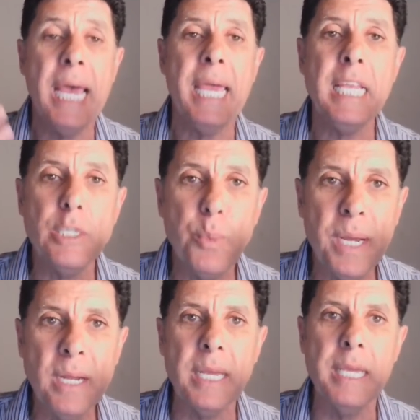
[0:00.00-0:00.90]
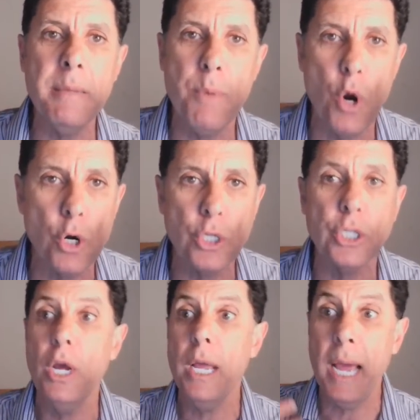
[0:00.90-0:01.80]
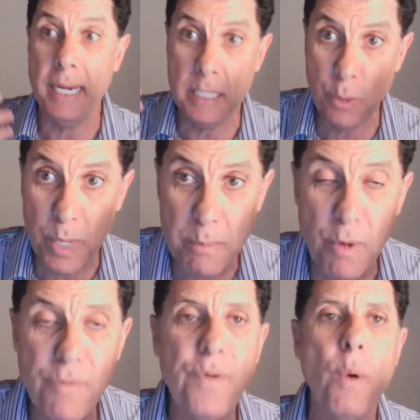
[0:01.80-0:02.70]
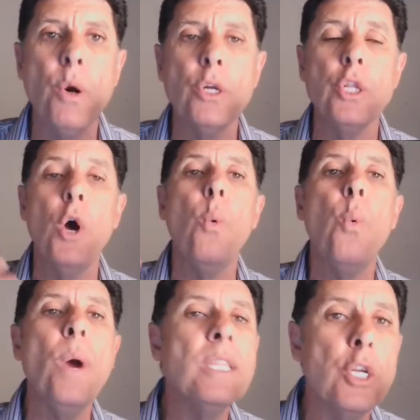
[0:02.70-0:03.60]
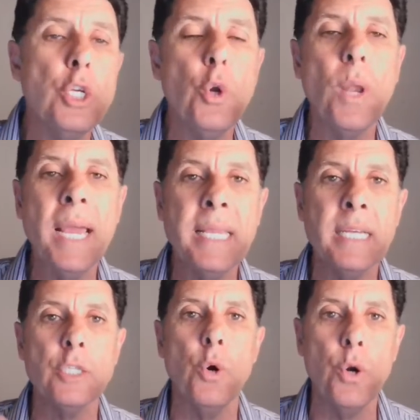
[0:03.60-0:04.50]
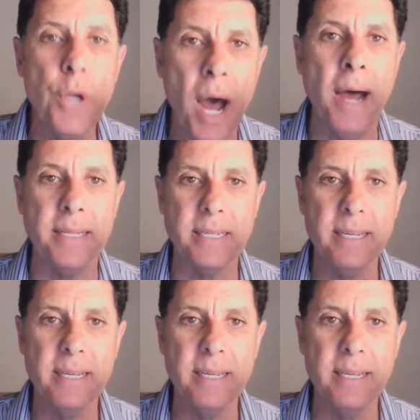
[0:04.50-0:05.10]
it will emerge and it will move forward whether you like it or not.